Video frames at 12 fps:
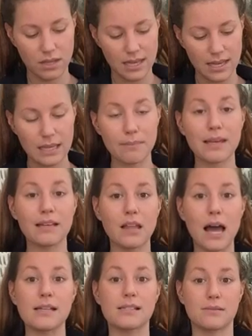It can be a
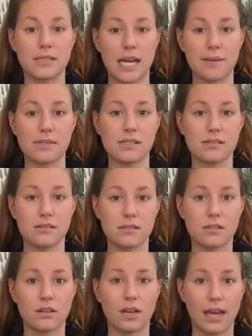lot sometimes.
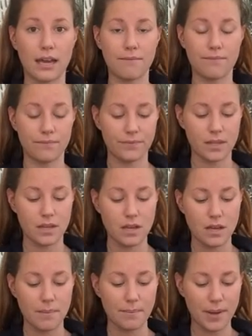Okay?
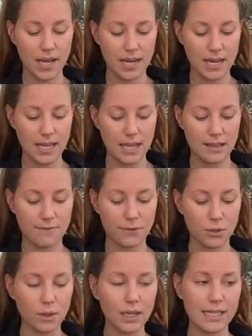But if
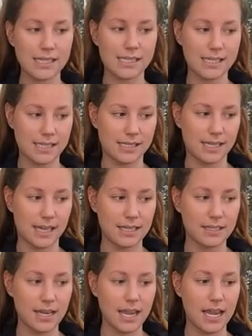you are
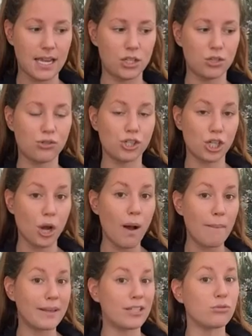consistent and you show
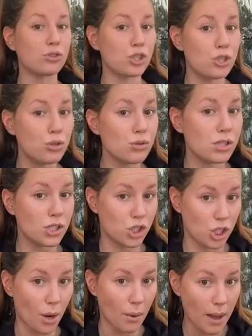up and you choose to
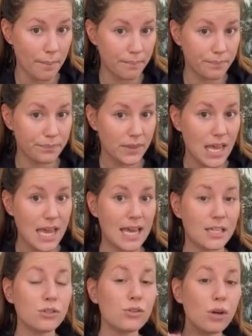show up, and you